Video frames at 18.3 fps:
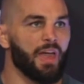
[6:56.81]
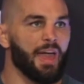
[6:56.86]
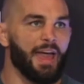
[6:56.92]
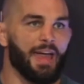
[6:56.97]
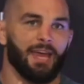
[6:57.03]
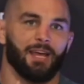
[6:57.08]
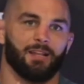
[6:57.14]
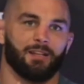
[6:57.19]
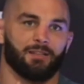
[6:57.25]

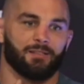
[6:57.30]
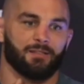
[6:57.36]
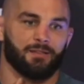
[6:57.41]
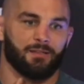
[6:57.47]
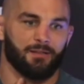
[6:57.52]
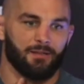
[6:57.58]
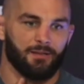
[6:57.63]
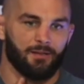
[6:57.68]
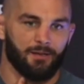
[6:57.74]
and
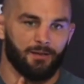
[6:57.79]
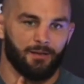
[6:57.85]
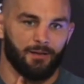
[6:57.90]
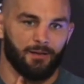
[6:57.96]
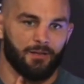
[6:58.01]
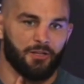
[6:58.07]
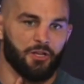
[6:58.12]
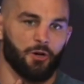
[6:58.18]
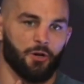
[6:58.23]

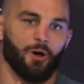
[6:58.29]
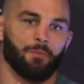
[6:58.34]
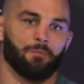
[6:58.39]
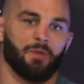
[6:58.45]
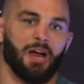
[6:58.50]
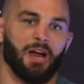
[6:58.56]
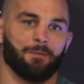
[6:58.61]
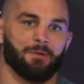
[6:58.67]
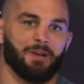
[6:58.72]
you know
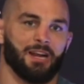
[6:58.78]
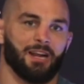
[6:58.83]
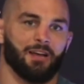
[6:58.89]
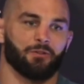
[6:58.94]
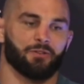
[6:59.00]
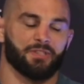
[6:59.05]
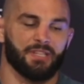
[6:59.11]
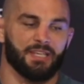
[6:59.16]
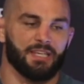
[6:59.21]
I'm not
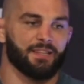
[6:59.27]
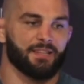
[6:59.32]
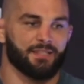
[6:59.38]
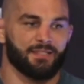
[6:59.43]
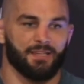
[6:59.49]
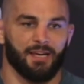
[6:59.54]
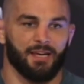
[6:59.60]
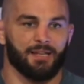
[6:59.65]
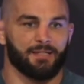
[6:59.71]
out seeing the
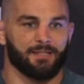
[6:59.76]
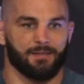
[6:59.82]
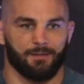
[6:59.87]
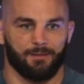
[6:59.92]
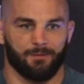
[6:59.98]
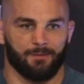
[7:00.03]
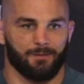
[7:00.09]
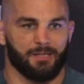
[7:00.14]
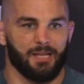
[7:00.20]
sights
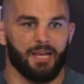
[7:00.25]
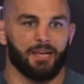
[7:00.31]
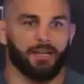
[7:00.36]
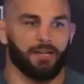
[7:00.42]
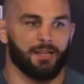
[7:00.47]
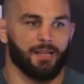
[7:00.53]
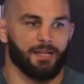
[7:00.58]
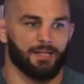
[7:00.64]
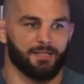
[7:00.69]
and
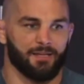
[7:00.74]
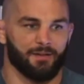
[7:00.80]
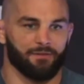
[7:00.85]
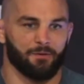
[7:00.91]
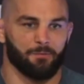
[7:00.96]
taking in that stuff.